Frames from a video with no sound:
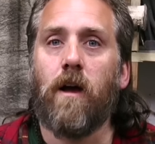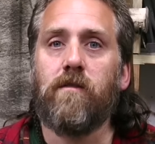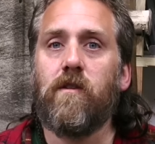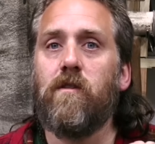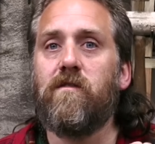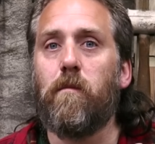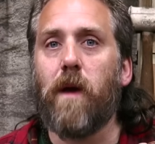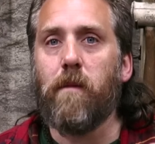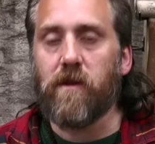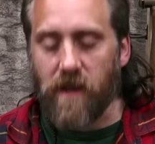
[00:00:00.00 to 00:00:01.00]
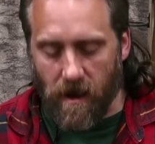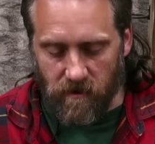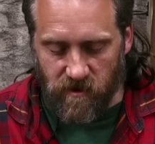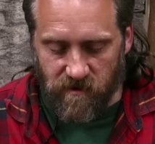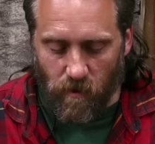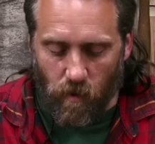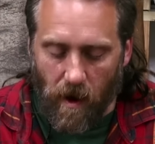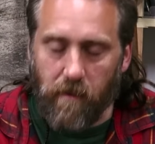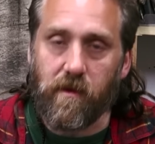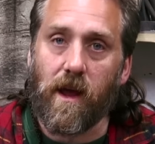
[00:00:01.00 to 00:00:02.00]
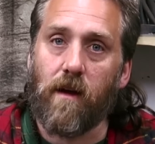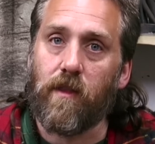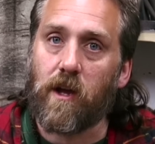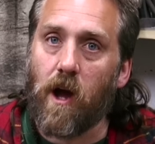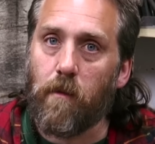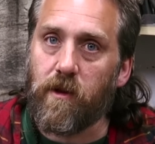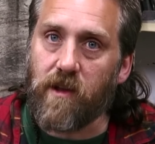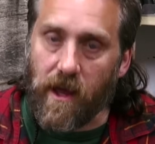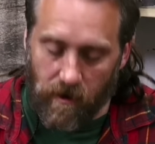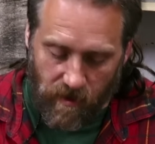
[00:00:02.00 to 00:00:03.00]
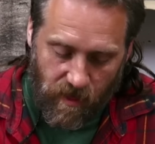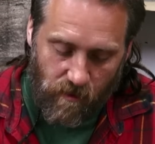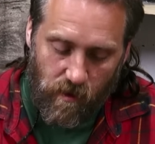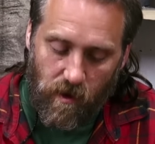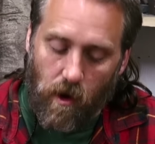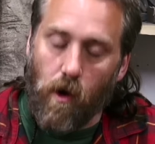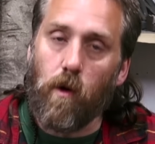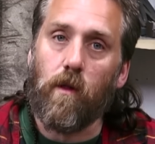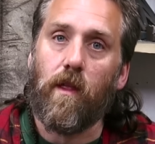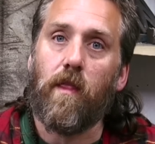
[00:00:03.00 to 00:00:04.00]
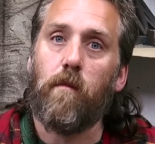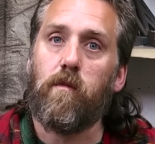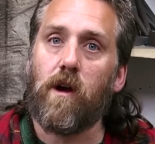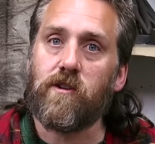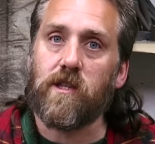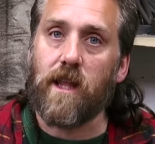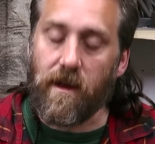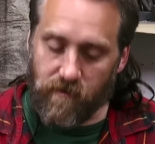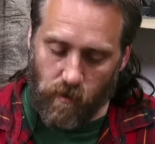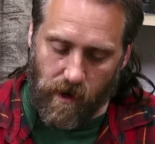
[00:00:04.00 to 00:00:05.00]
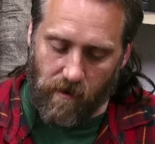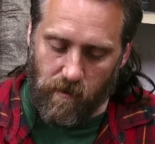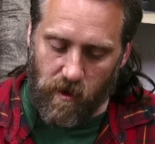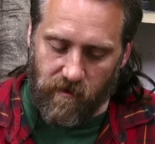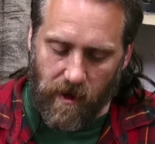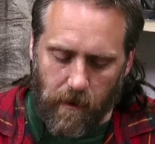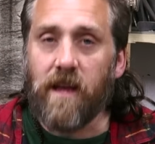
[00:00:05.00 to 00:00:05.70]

I also used a paper towel just to wipe down the commutator through the hole that the brush left when I removed it.